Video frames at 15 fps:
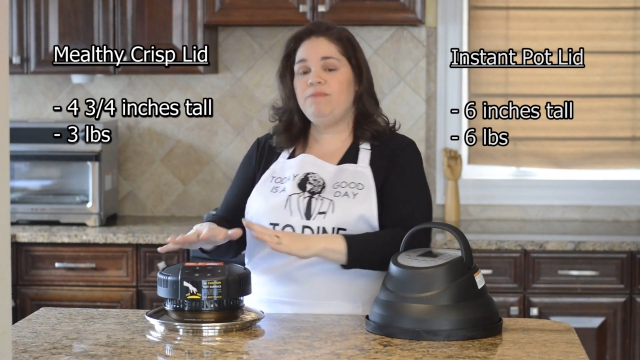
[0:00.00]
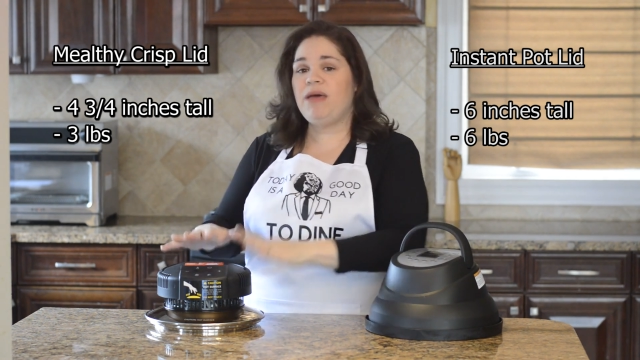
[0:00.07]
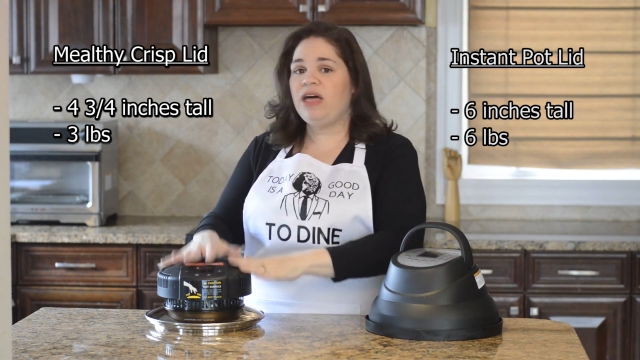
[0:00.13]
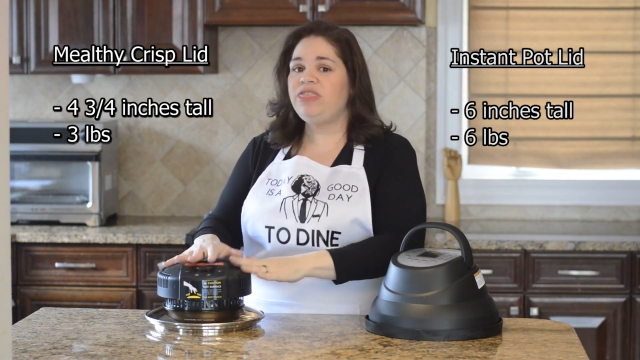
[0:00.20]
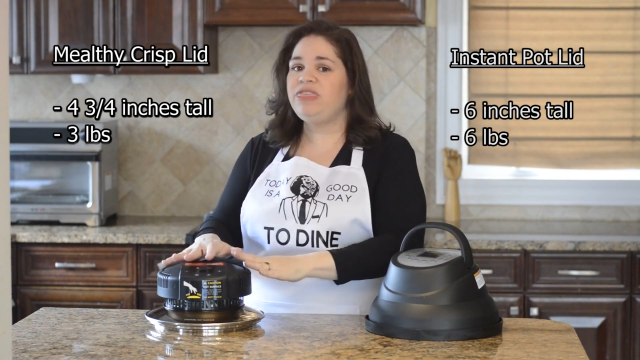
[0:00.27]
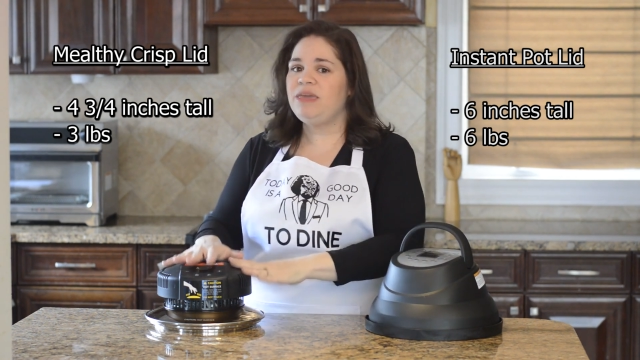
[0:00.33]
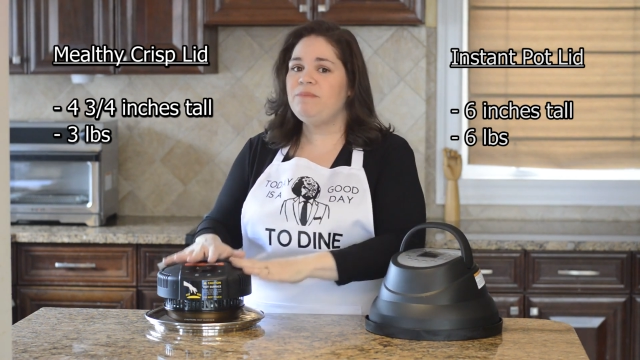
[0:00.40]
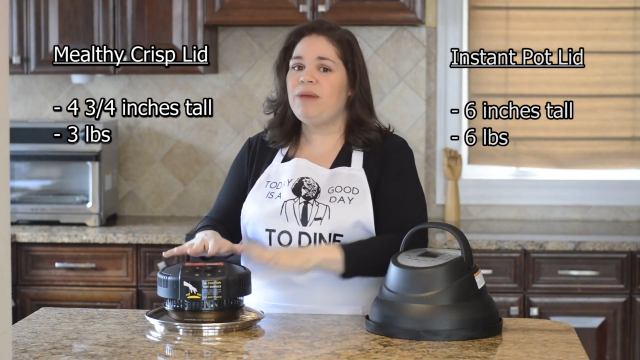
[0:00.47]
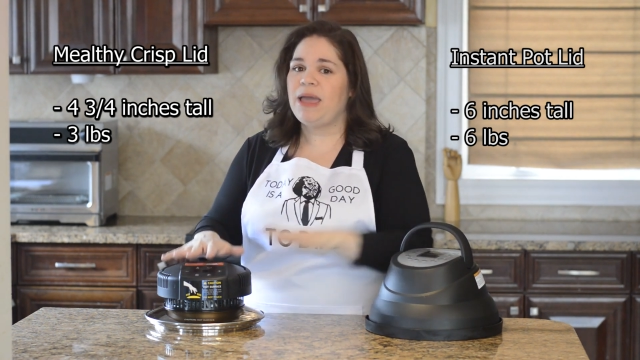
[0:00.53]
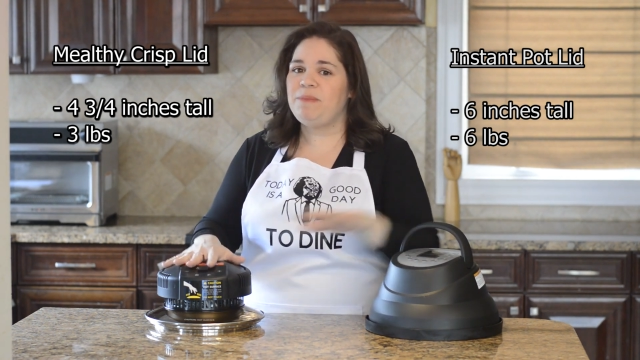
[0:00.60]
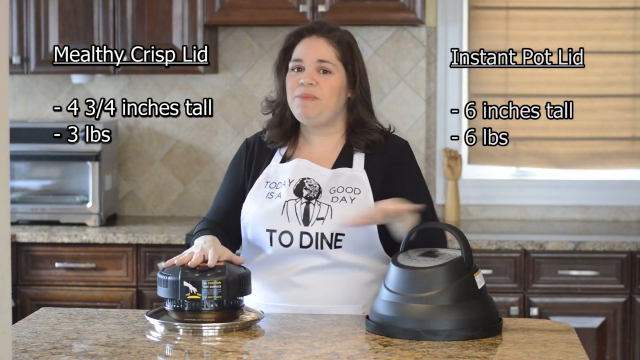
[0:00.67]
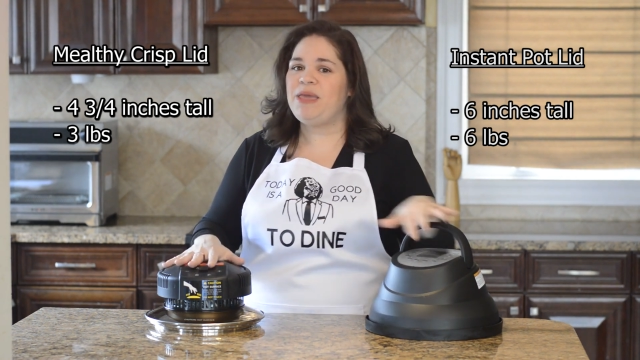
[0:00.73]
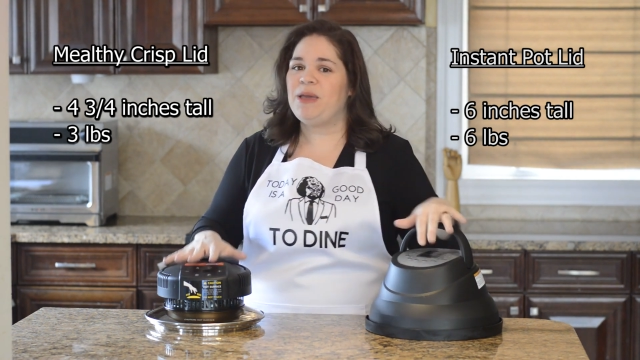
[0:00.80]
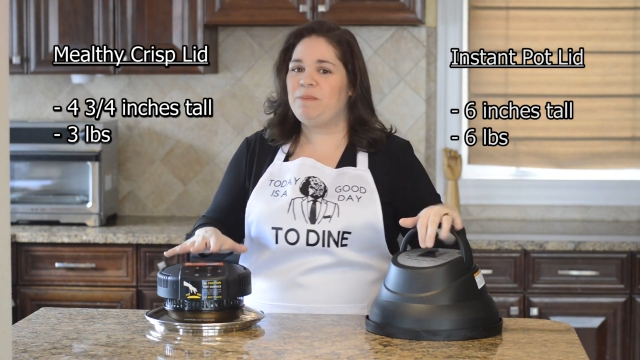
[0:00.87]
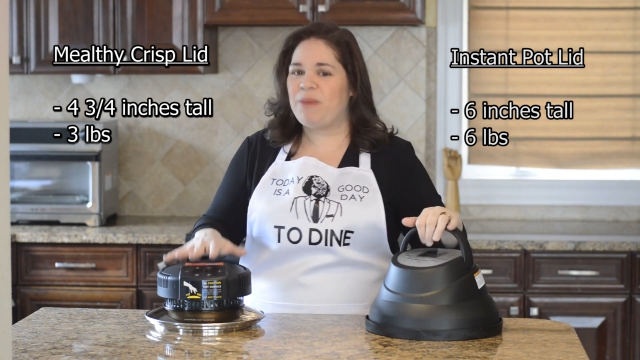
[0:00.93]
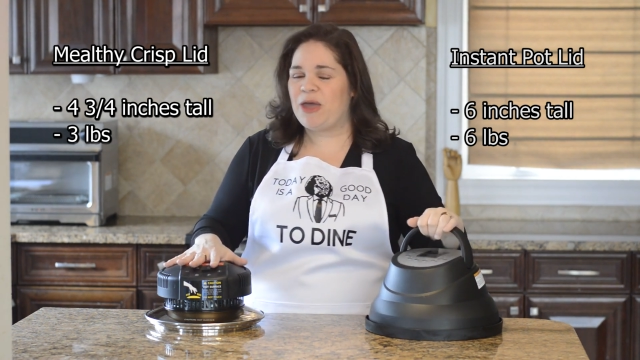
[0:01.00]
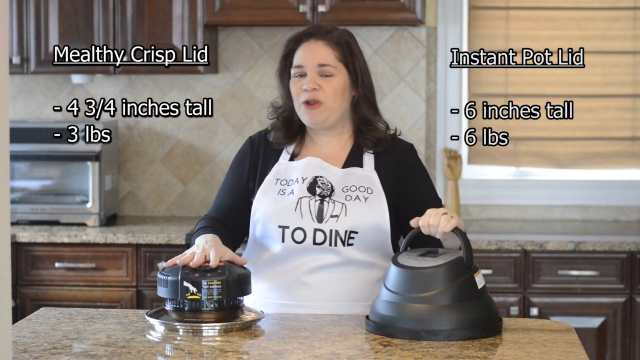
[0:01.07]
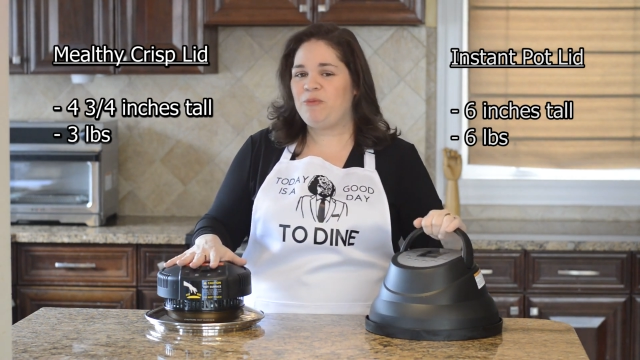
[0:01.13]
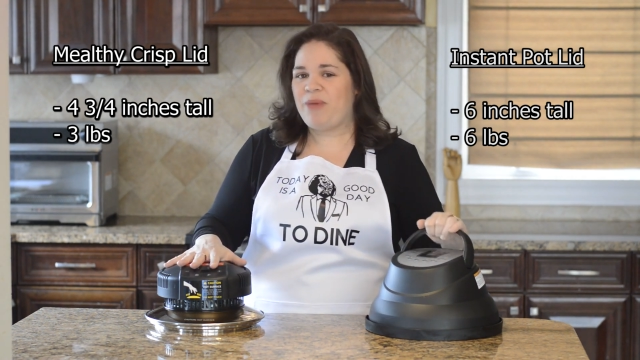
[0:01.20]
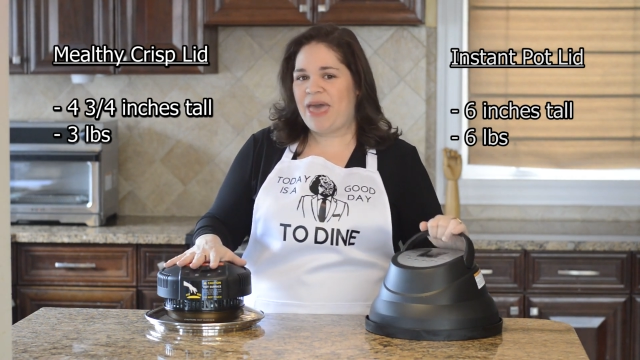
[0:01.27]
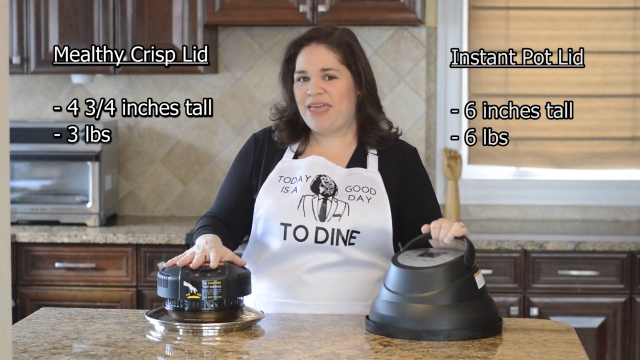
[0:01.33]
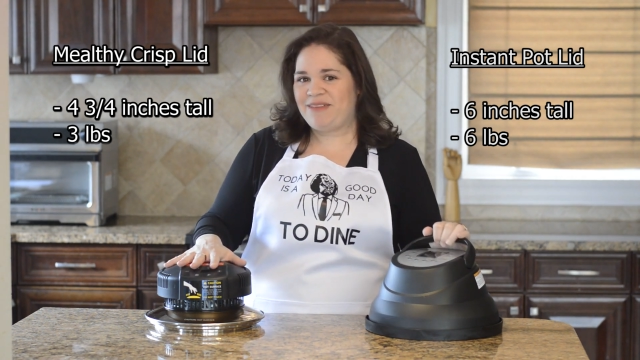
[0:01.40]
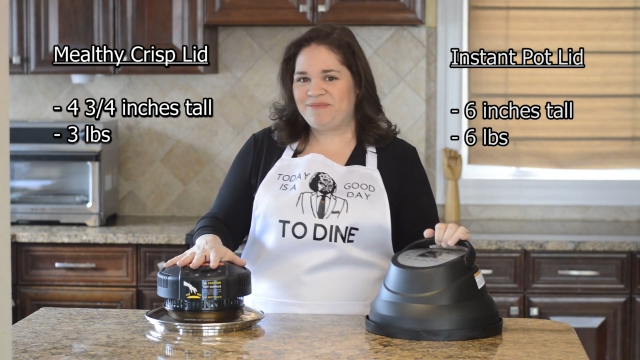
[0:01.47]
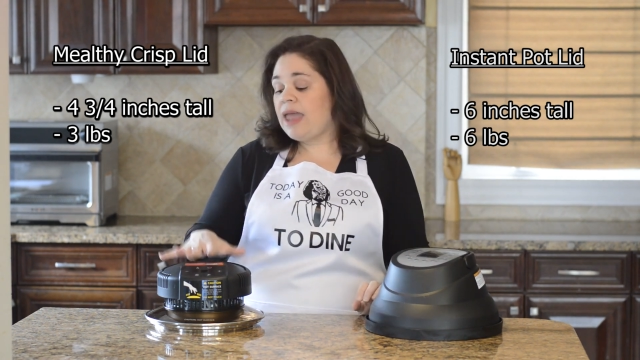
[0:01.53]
Mealthy might be a better bet.